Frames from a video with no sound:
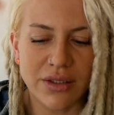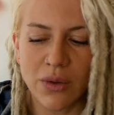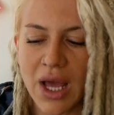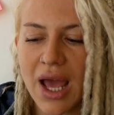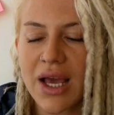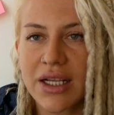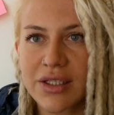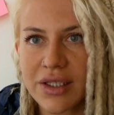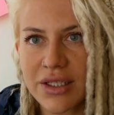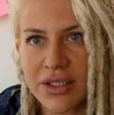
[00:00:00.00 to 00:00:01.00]
So
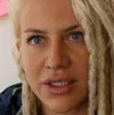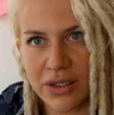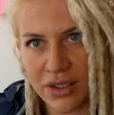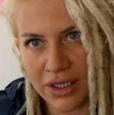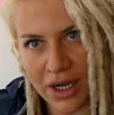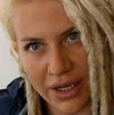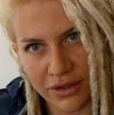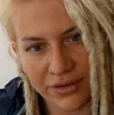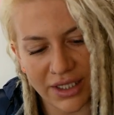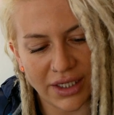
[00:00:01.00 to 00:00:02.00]
as you can see, you can
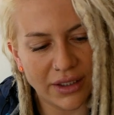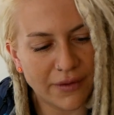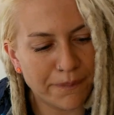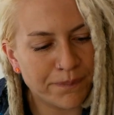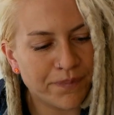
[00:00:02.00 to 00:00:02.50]
kind of like